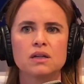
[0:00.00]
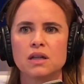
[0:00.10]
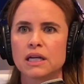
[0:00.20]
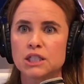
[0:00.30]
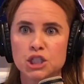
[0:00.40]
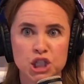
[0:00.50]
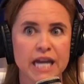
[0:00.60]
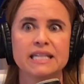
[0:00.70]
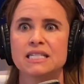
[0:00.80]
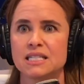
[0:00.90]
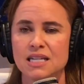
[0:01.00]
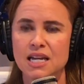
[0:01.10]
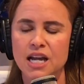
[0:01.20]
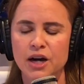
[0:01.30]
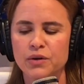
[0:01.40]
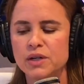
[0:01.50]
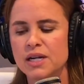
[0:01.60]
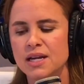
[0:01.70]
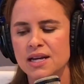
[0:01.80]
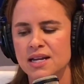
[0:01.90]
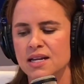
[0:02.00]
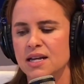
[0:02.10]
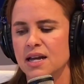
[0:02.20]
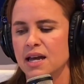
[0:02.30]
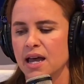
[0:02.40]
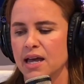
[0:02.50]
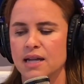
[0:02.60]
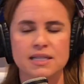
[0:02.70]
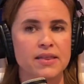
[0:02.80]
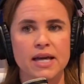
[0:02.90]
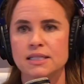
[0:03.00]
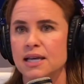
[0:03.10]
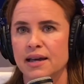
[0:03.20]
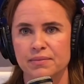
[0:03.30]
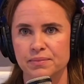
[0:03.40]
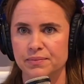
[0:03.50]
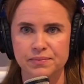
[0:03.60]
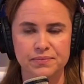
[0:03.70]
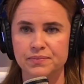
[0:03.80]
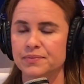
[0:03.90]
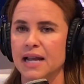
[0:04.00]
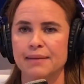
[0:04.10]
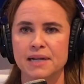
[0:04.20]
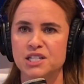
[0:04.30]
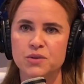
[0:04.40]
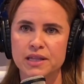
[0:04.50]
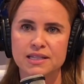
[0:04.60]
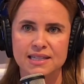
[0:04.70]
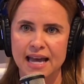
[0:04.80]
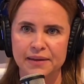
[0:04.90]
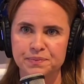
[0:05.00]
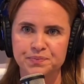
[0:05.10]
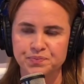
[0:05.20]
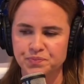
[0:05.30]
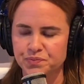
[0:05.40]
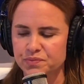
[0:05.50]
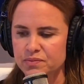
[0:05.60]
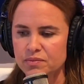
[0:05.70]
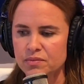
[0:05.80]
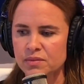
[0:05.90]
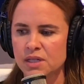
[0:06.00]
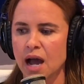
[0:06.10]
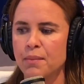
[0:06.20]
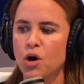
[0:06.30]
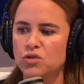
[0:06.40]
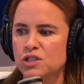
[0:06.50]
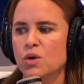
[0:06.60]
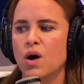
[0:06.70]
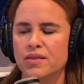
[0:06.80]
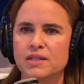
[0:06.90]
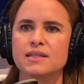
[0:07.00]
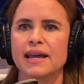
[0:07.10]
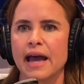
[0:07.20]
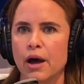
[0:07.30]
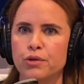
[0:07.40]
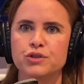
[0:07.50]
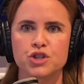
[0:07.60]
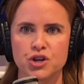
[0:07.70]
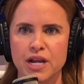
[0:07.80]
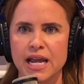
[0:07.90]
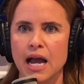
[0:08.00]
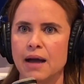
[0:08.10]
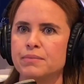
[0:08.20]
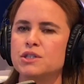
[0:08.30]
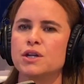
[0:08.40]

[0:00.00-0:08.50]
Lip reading: like shit, And I said, that's it. I'm not doing this again. I'm also on this like health journey. I'm